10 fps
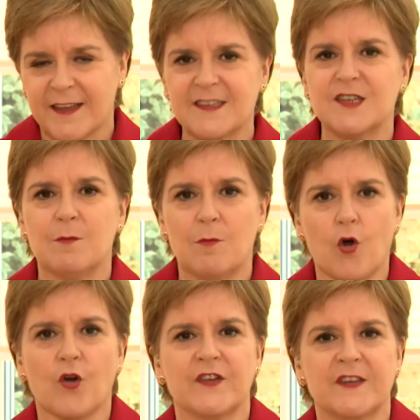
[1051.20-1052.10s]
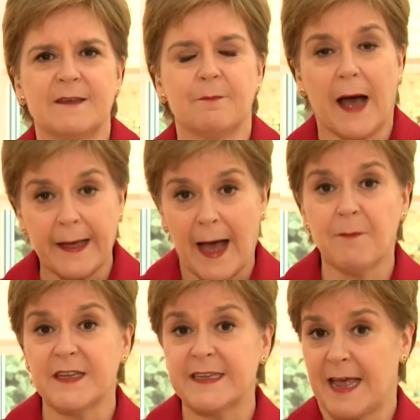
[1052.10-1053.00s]
That's democracy. But I
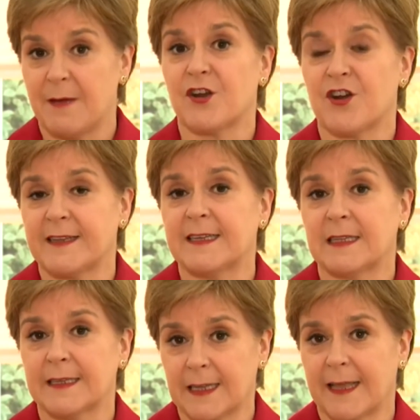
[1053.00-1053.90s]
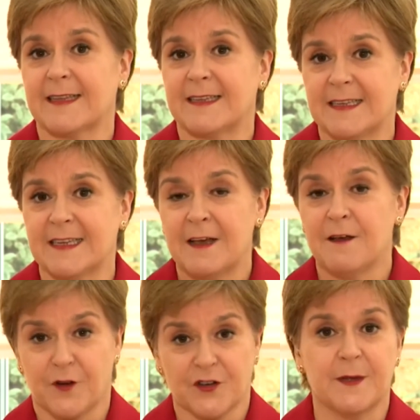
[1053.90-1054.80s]
am the democratically elected
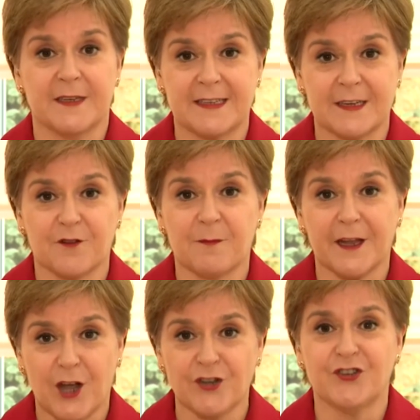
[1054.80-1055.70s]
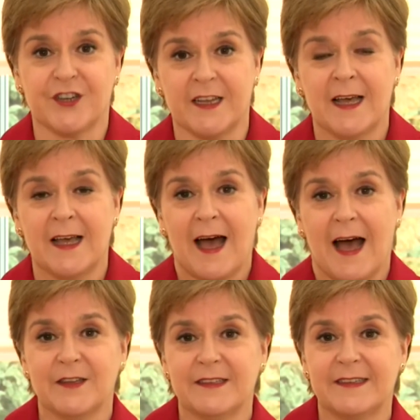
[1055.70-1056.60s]
First Minister of my country.
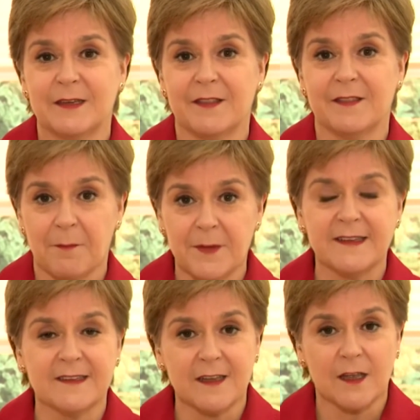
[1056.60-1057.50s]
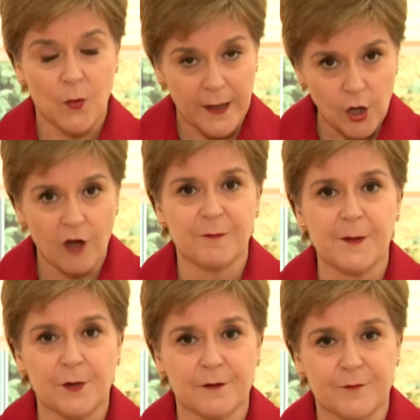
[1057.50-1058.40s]
And that means quite a lot of
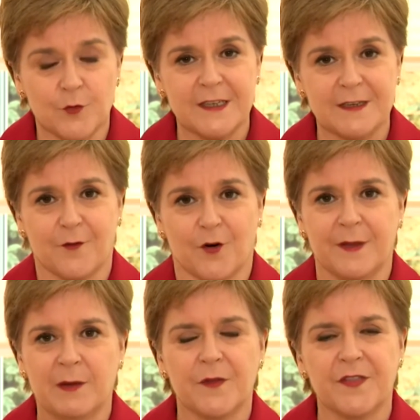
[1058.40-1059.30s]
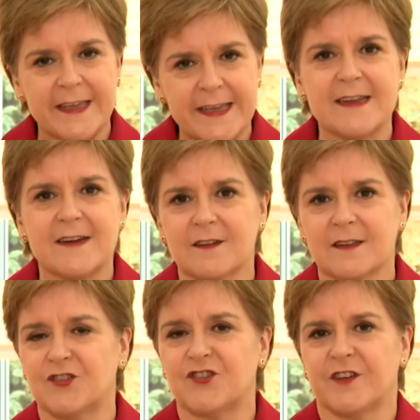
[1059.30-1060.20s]
people have voted for me. And when they hear
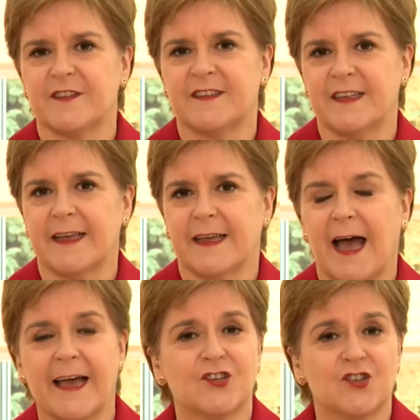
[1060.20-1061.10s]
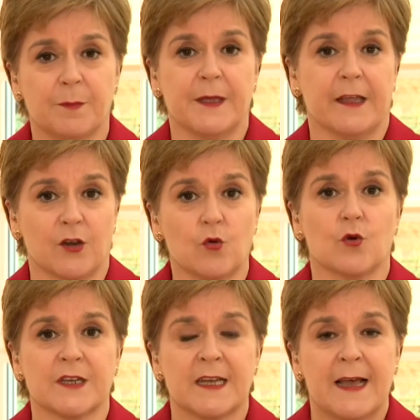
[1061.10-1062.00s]
Liz Truss saying I should be
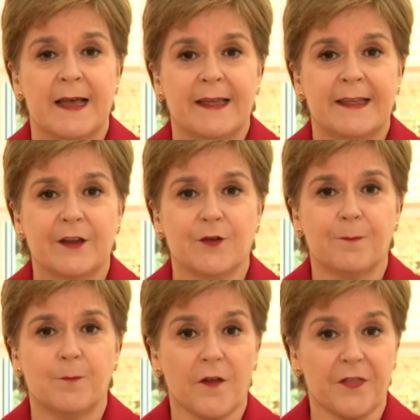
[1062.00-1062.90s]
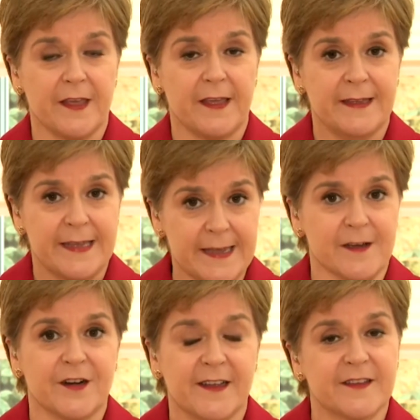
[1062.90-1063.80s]
ignored, you know, what they
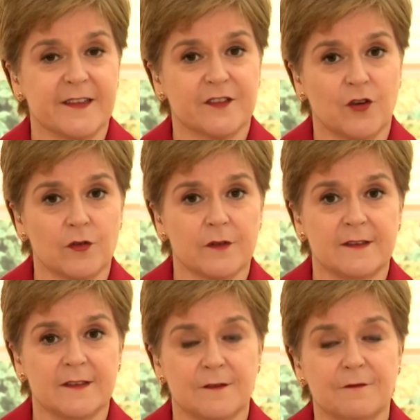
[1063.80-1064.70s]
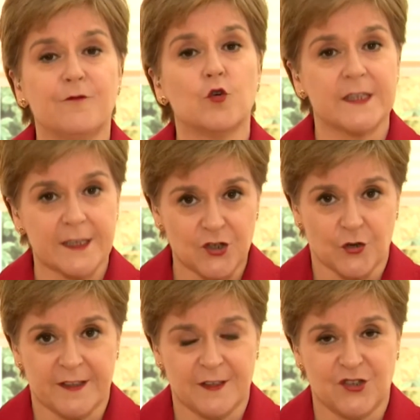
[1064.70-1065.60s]
hear is that Scotland's voting
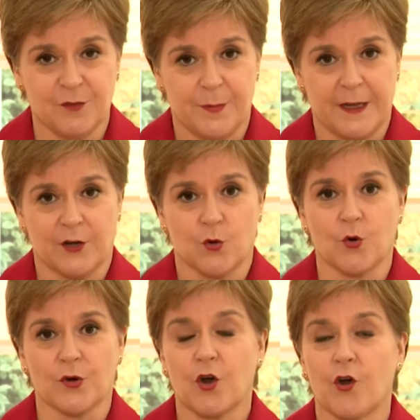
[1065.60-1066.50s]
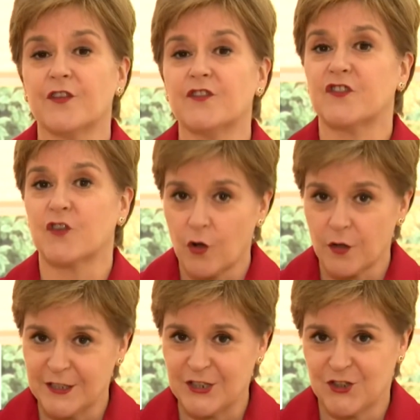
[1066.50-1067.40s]
choices should be ignored or that
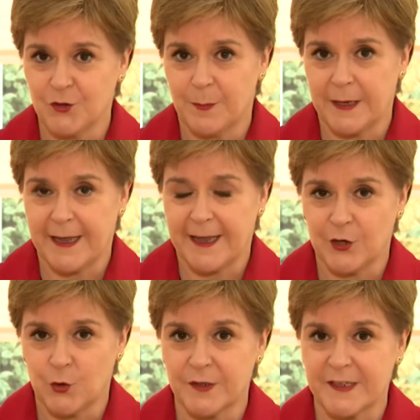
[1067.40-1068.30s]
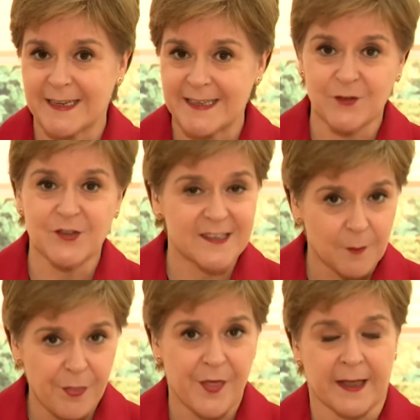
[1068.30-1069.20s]
Scotland should be ignored. And I tell you
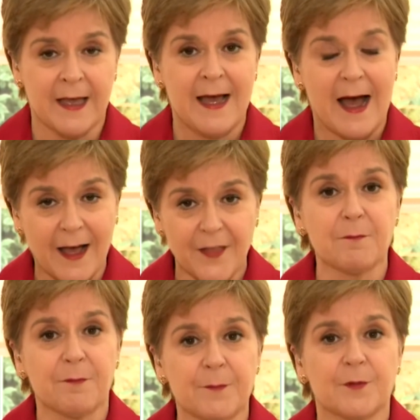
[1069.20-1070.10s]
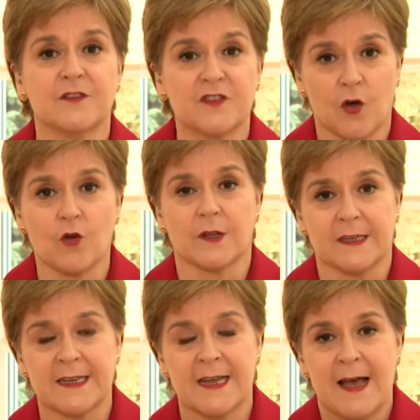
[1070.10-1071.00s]
something, I think people in
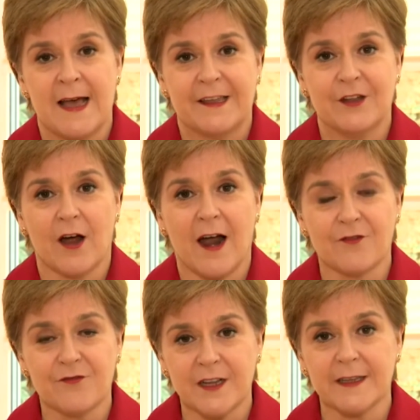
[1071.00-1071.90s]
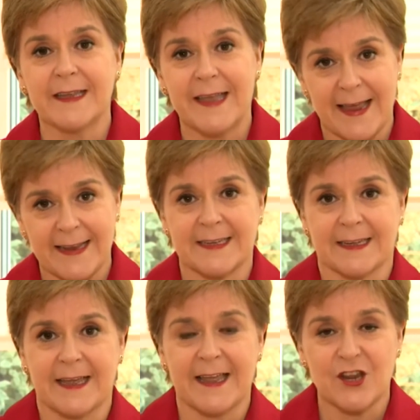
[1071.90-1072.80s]
Scotland, you know, are really
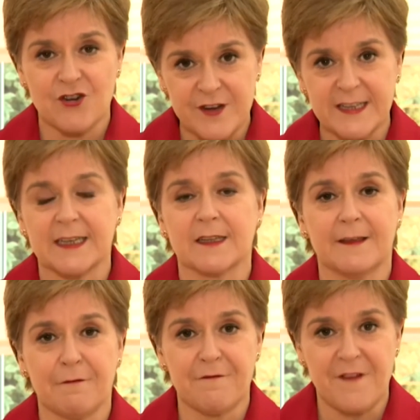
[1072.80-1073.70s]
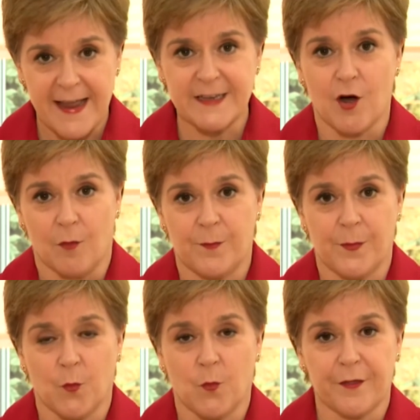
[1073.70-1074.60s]
getting increasingly fed
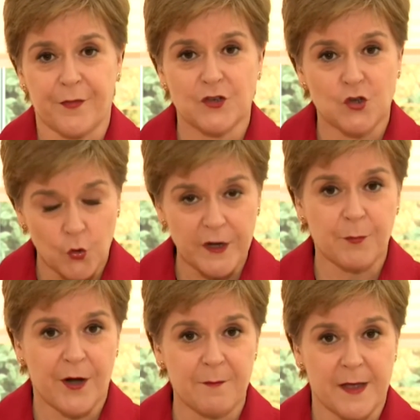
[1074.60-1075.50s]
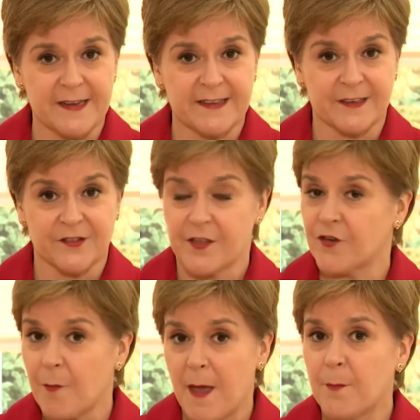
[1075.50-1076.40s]
up with Tory prime ministers
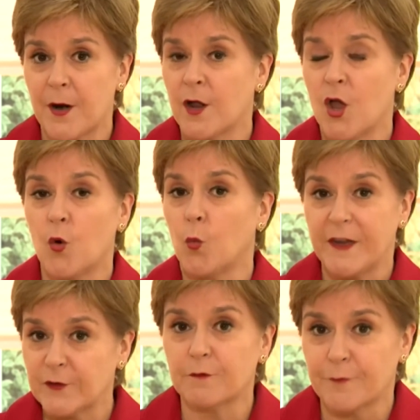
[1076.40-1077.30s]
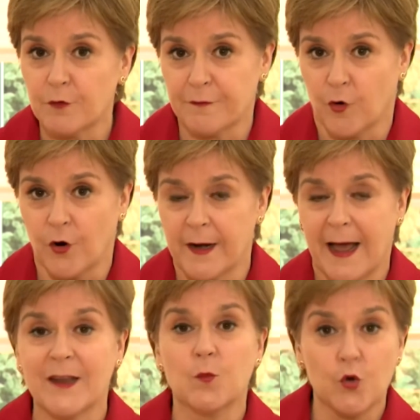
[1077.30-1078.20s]
that, remember, we don't vote for
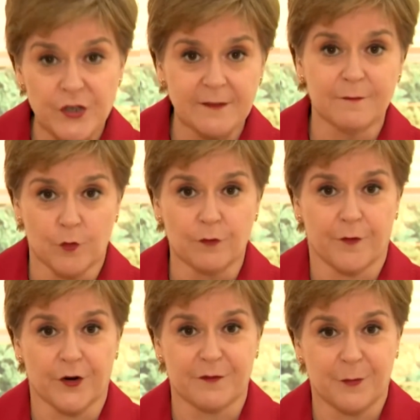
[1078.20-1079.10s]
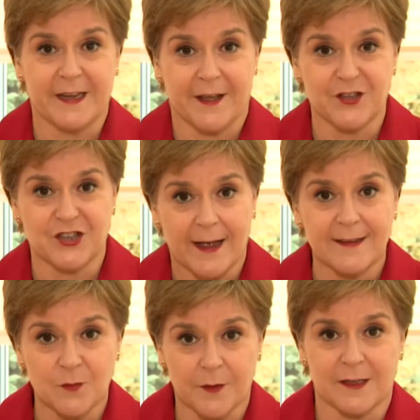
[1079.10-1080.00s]
and wouldn't vote for if we'd had the
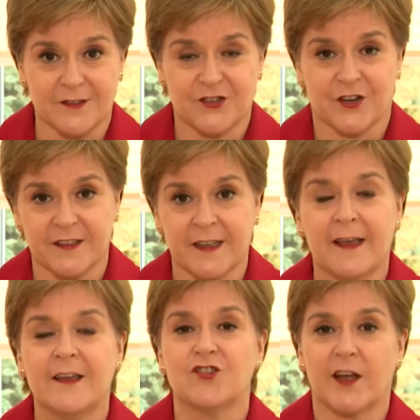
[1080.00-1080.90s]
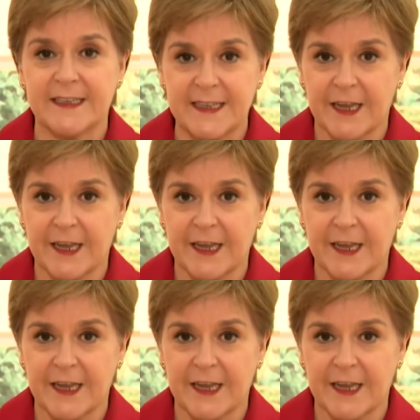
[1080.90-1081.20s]
chance with Liz Truss, trying